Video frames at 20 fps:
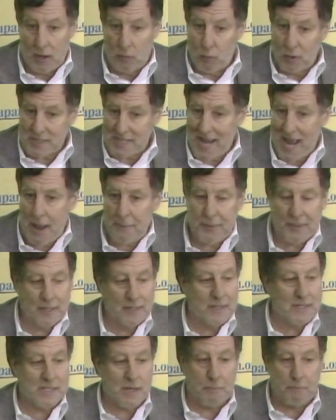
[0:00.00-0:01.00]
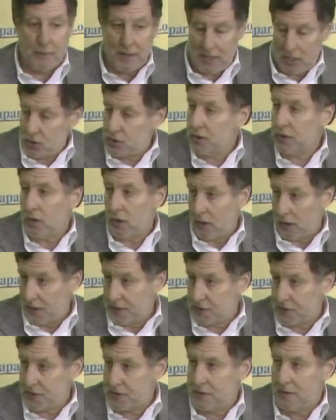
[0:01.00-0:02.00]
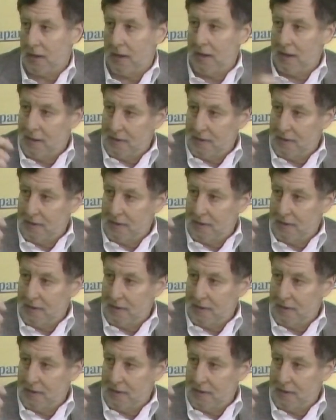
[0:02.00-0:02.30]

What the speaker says: And what's happening is that pension costs,